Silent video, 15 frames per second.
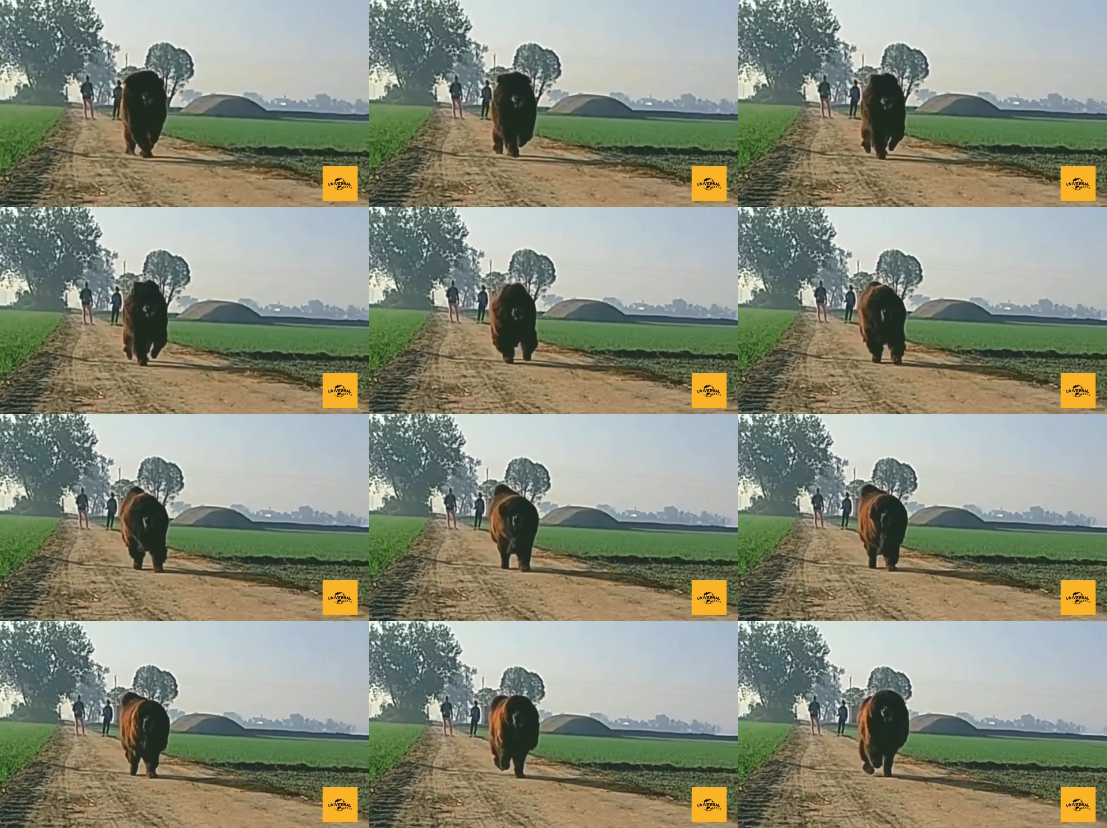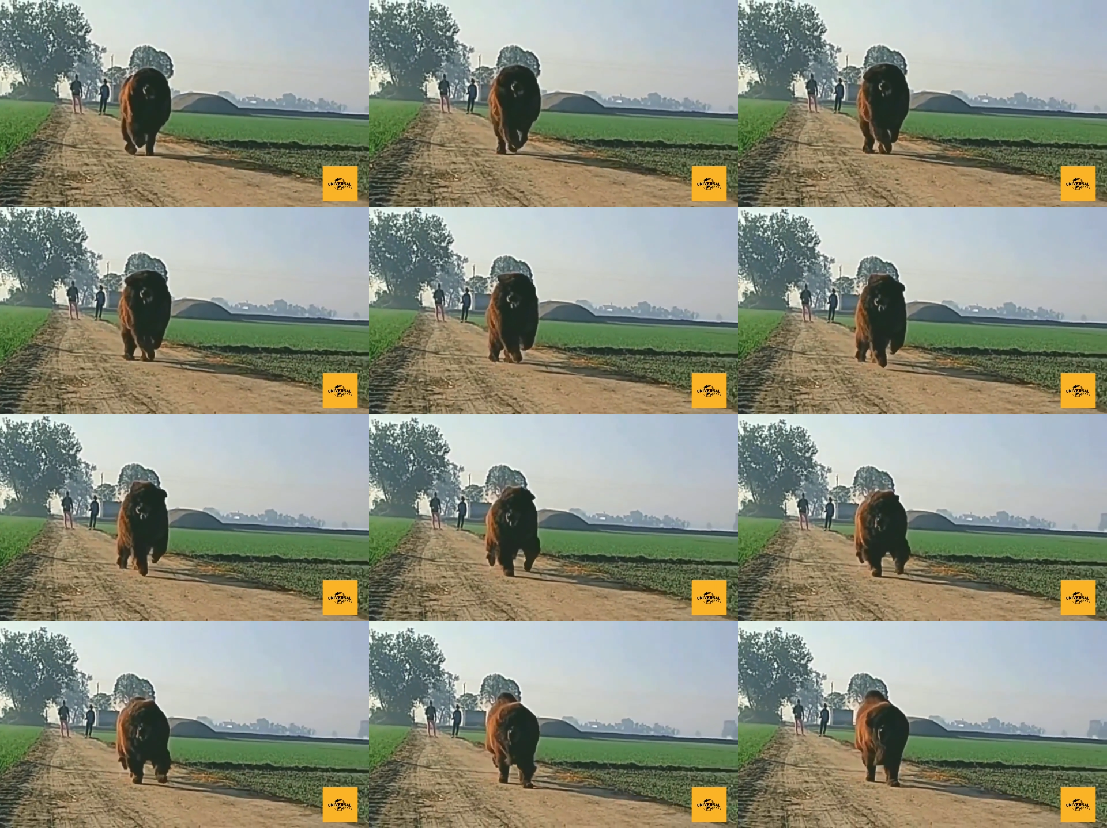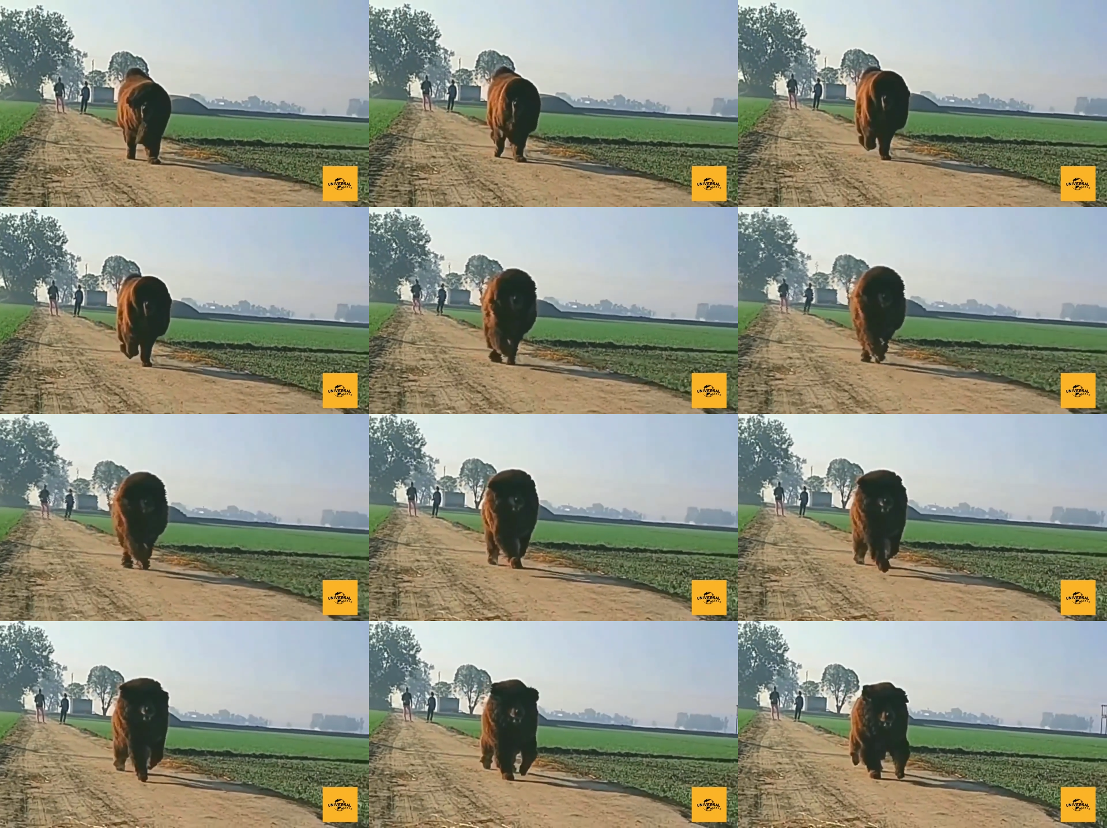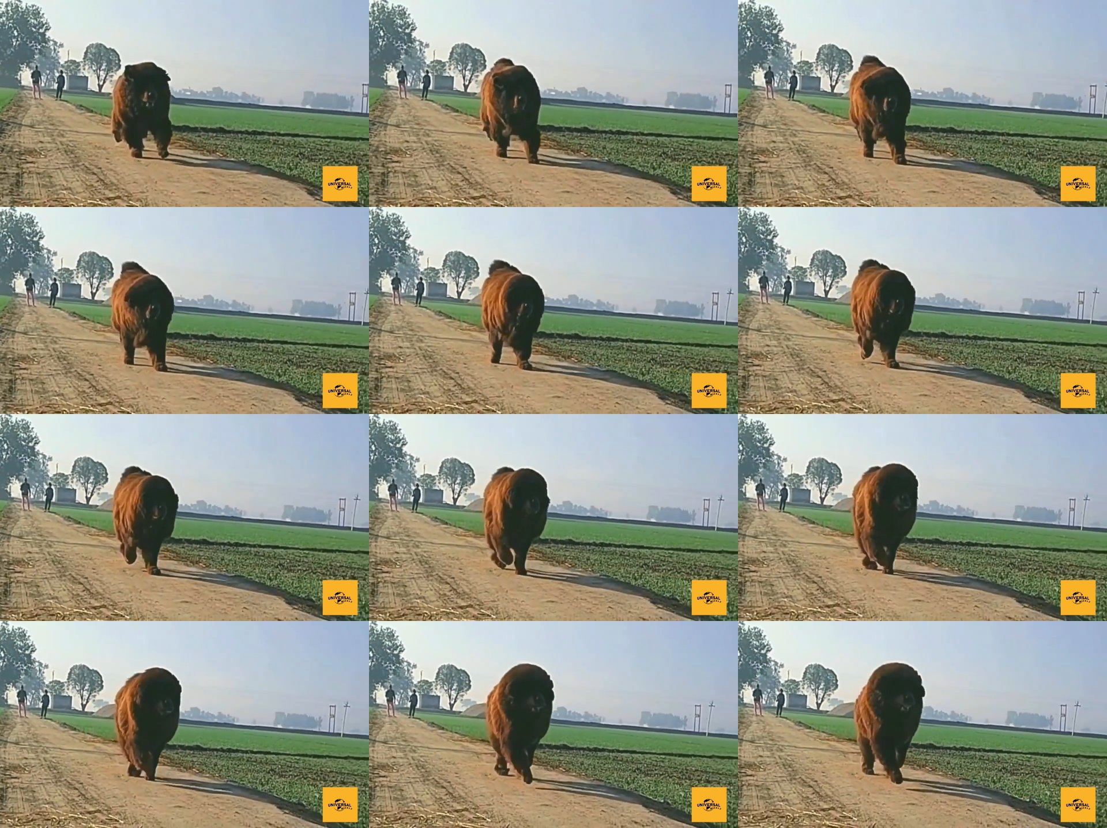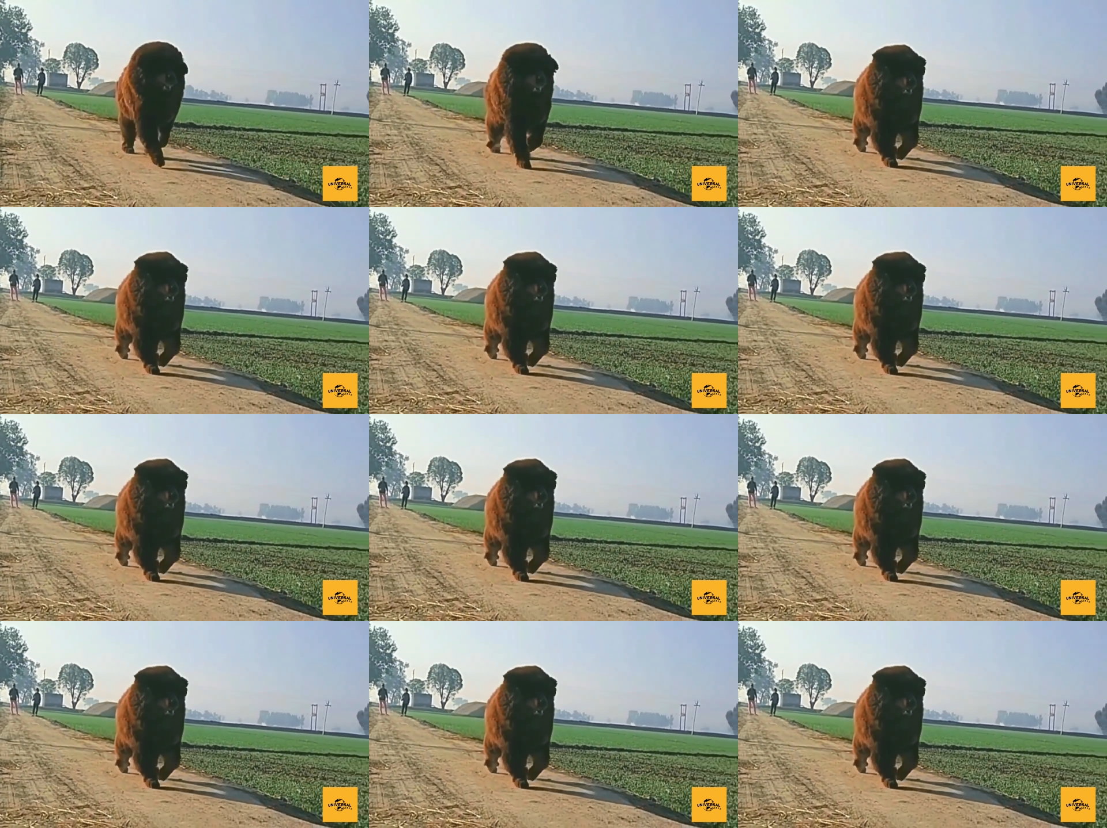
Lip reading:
[unreadable: no face in view]